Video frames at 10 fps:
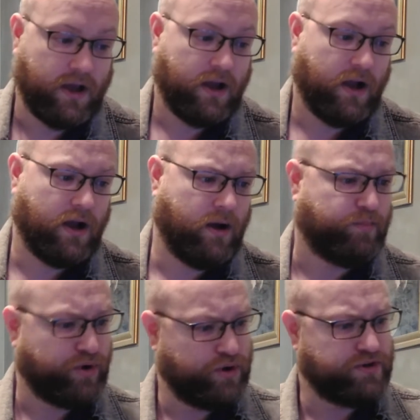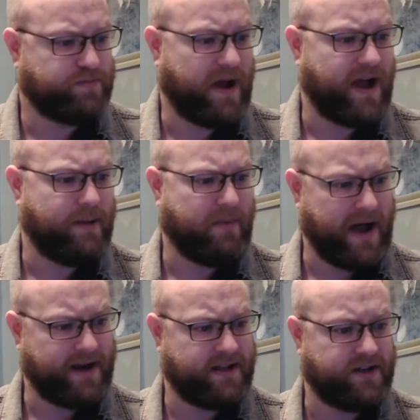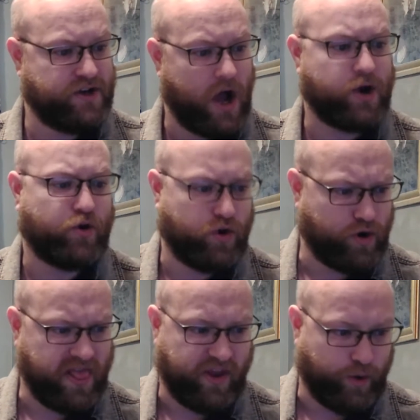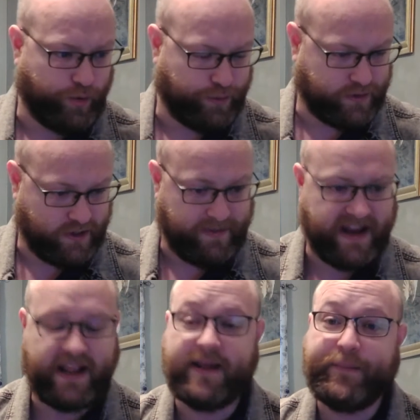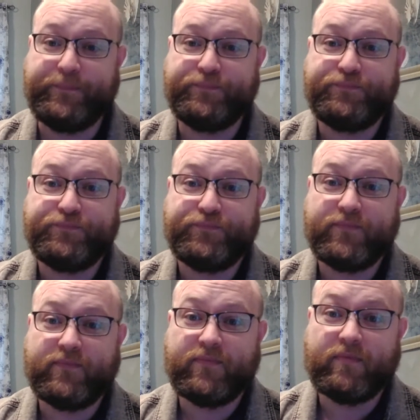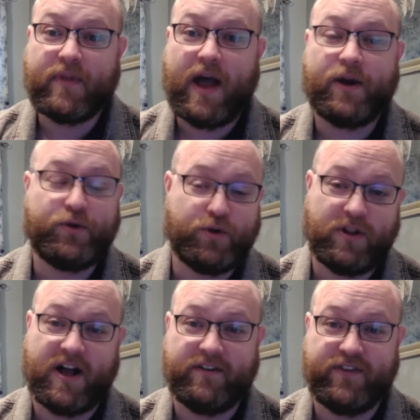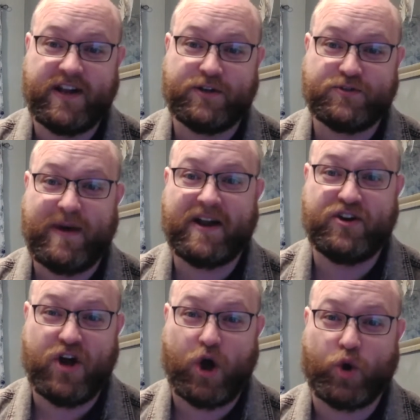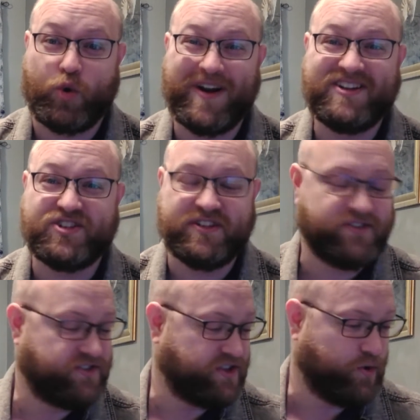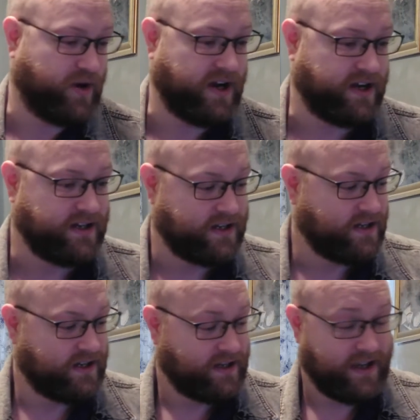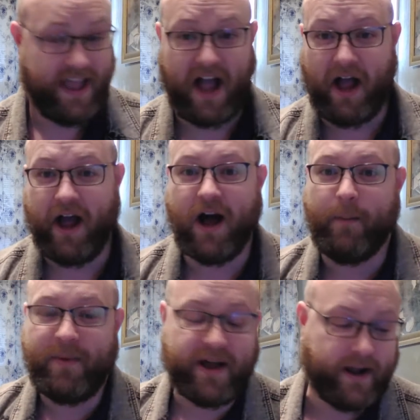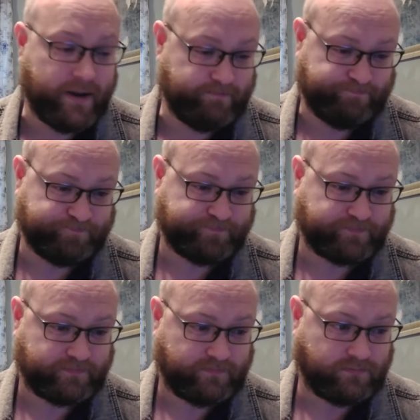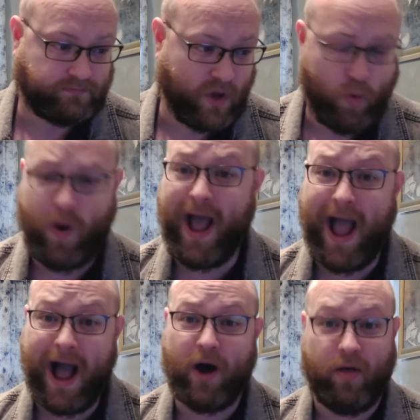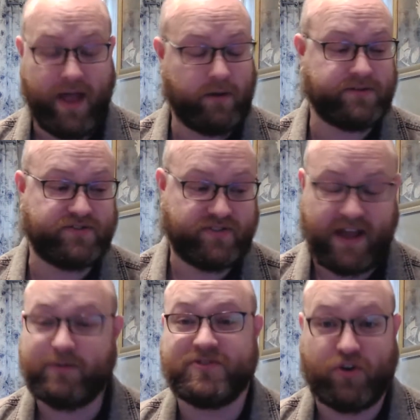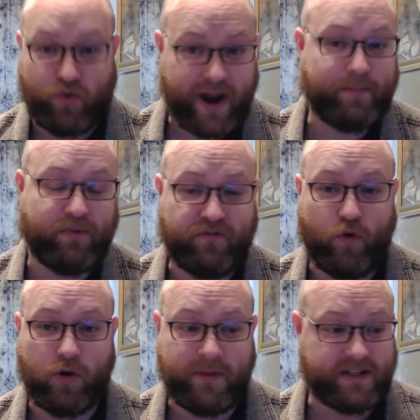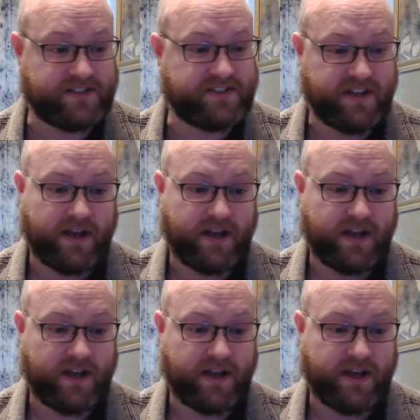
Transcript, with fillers: Uh, produced by Biden Inaugural Committee. I don't do a lot of videos about inaugurations, so uh, yeah. Uh, but um, wow, that was that was a great performance.